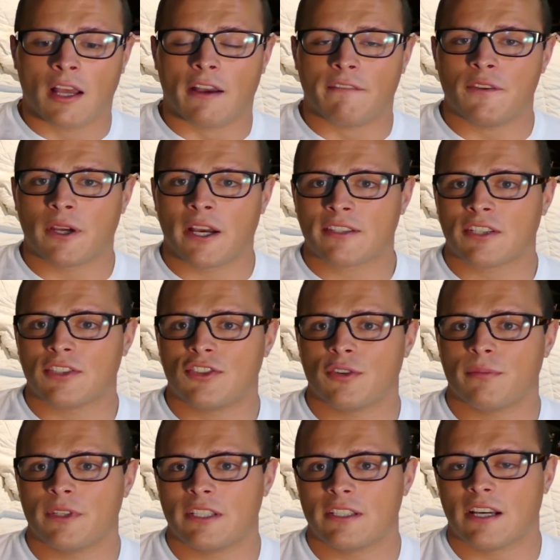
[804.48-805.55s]
if you guys could
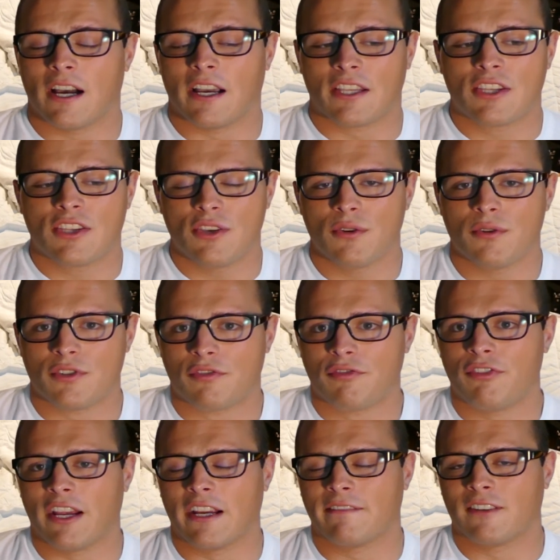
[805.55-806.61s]
do me a huge
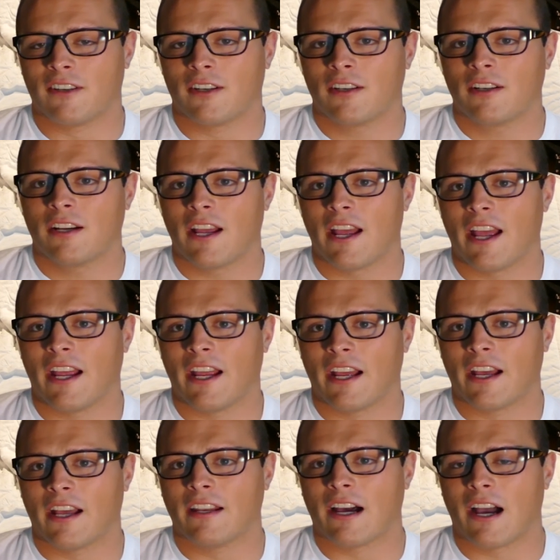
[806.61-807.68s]
favor
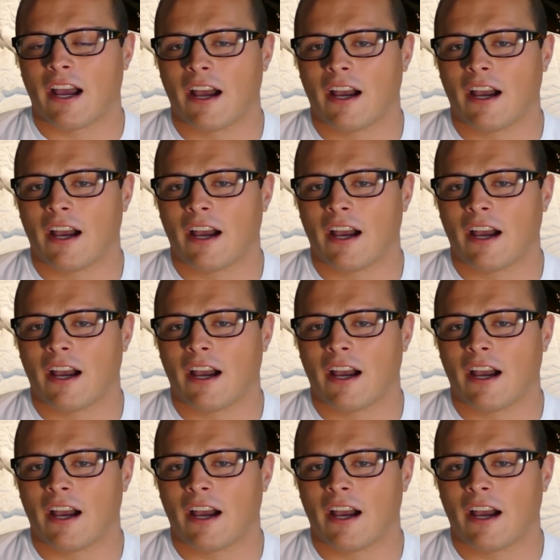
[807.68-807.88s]
and